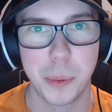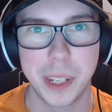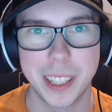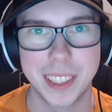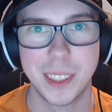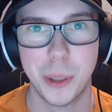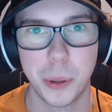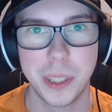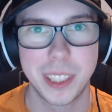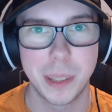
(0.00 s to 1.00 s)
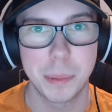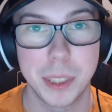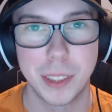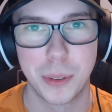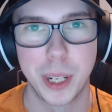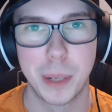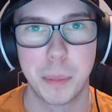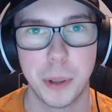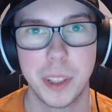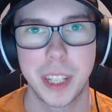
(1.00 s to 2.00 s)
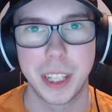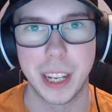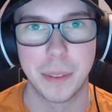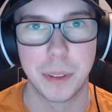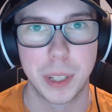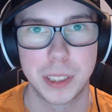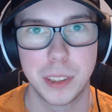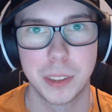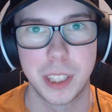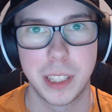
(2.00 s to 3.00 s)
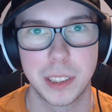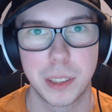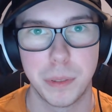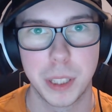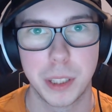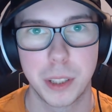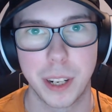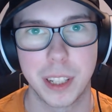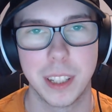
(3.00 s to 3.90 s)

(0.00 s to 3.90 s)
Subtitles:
we get into the naughty tips, it's really important that you have the rest of your settings configured correctly.